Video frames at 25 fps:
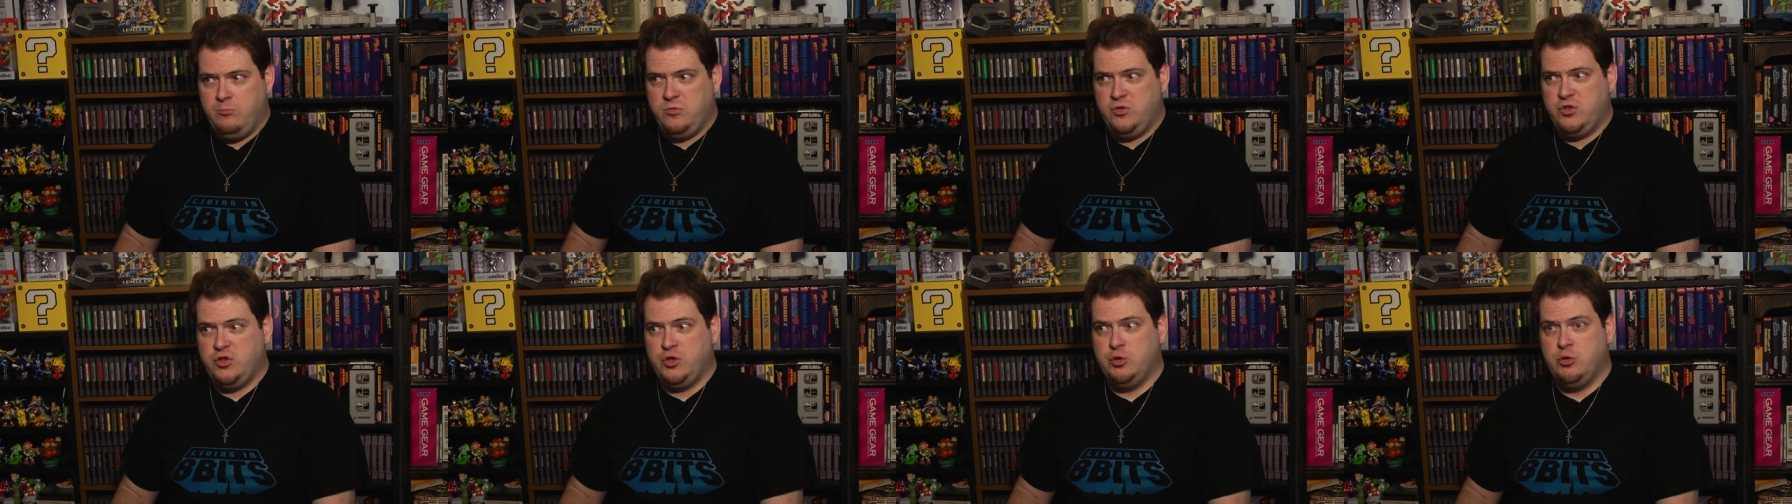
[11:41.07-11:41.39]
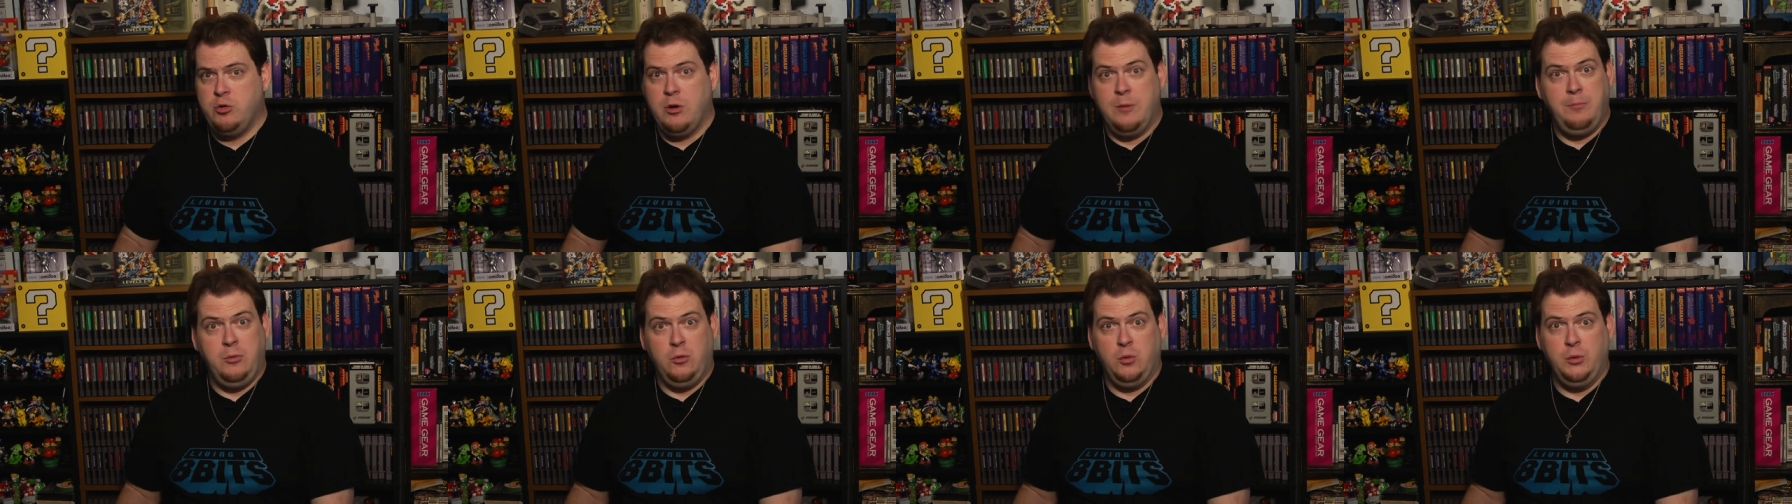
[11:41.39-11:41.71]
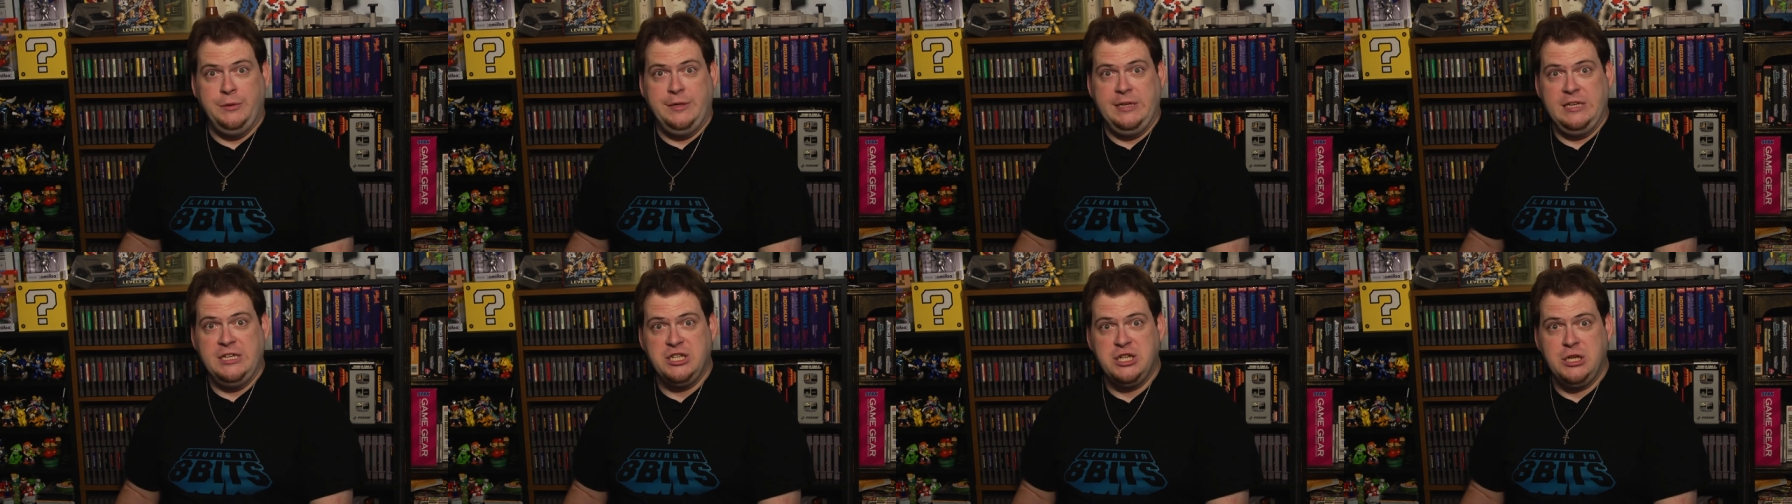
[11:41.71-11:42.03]
triple
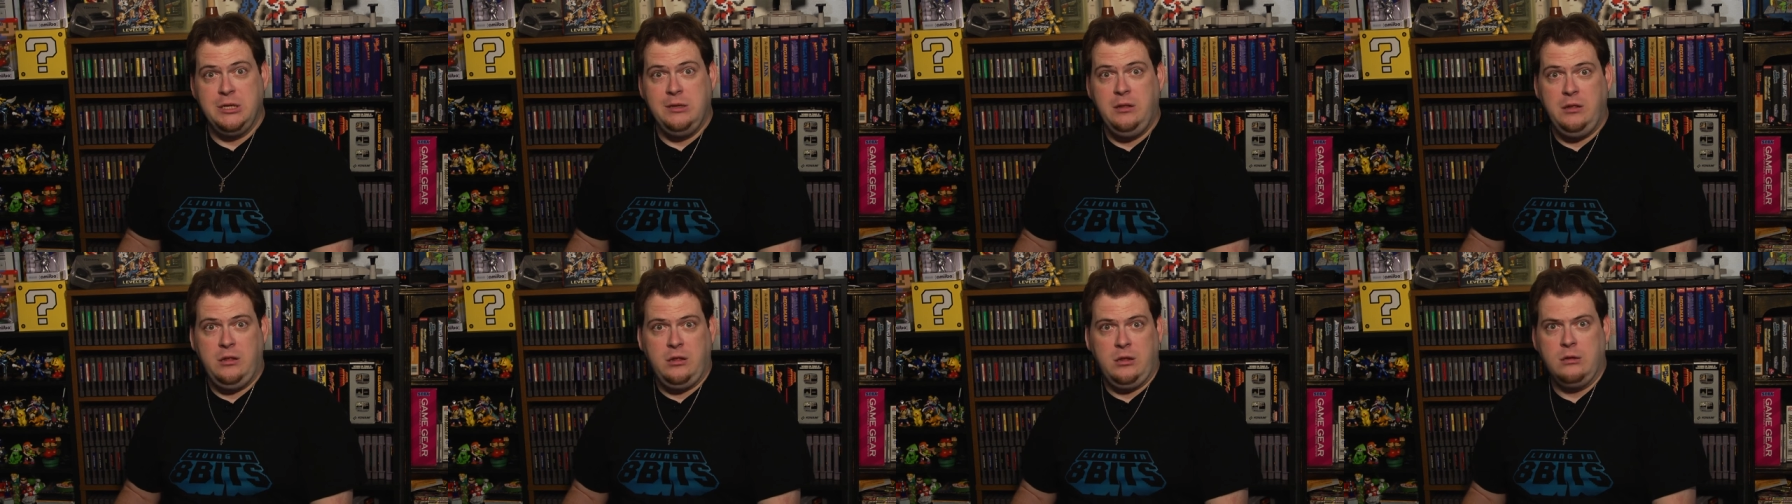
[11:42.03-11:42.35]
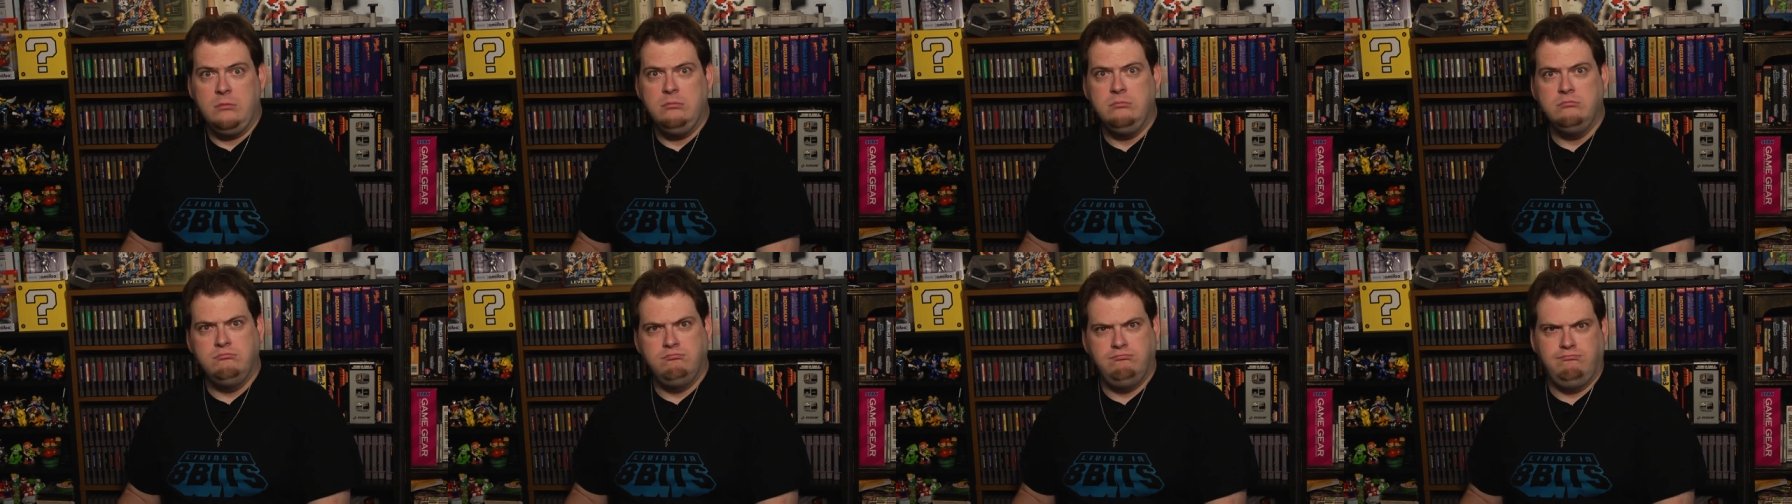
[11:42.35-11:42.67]
digits.